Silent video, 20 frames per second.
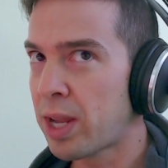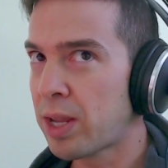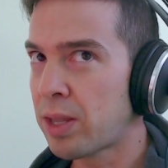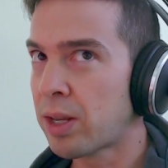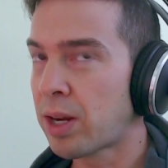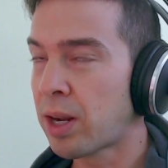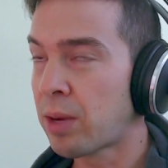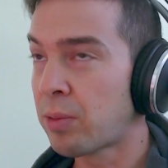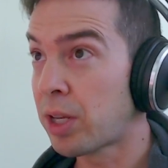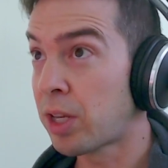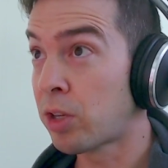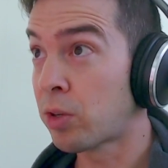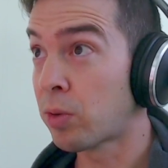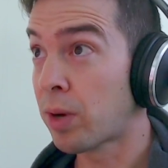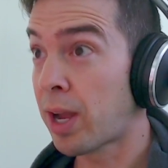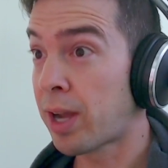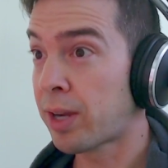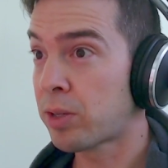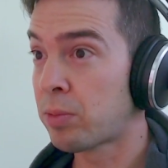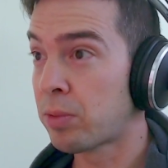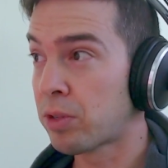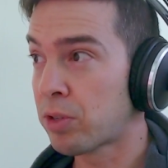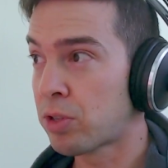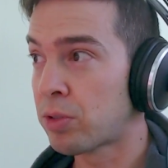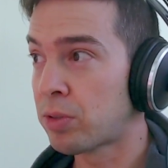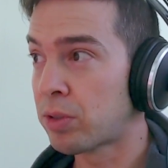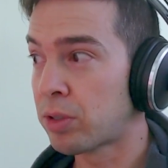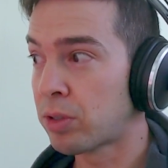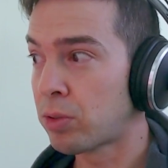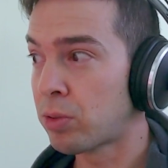that I would interact with a
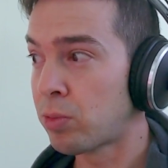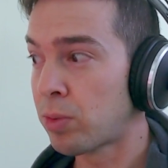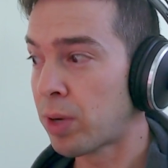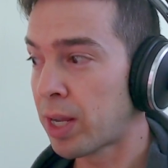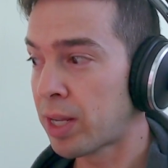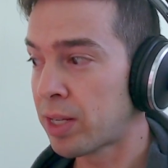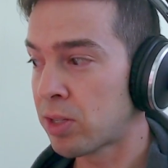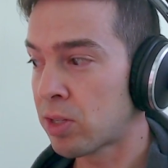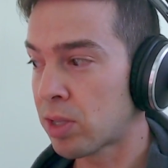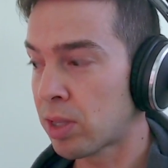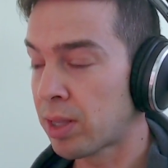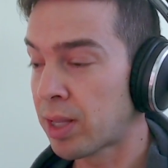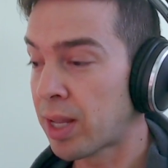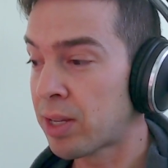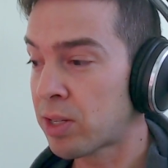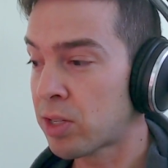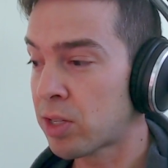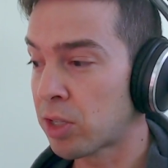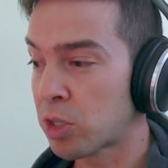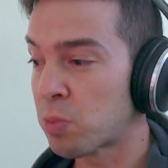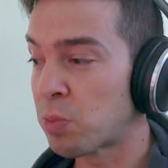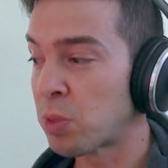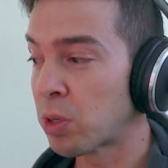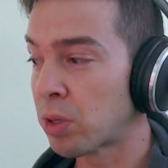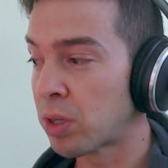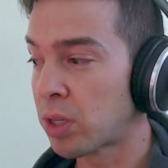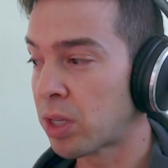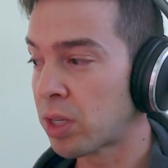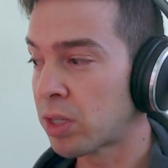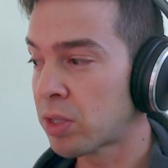student who has less
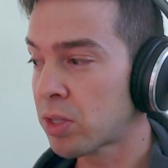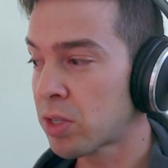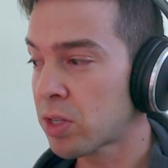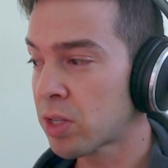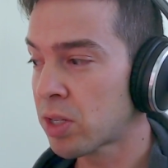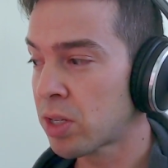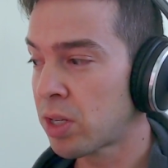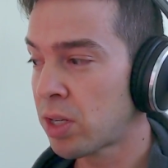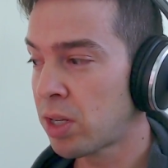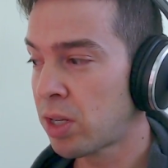experience